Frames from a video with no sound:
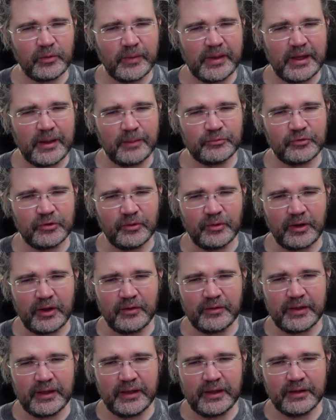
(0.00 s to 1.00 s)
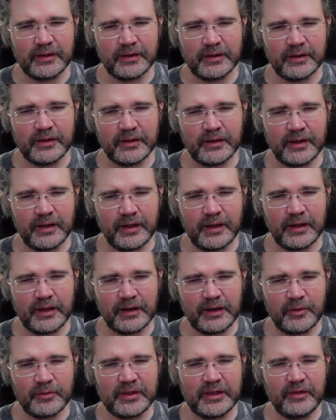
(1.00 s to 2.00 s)
are we up to, Loki?
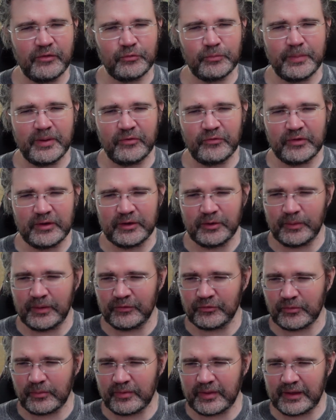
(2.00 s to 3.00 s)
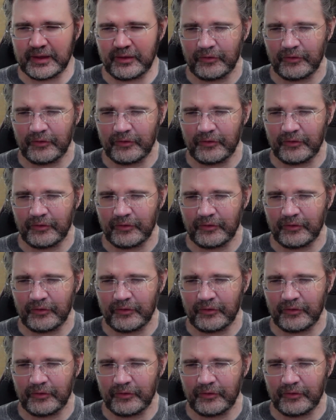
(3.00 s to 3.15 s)
Loki is busy doing something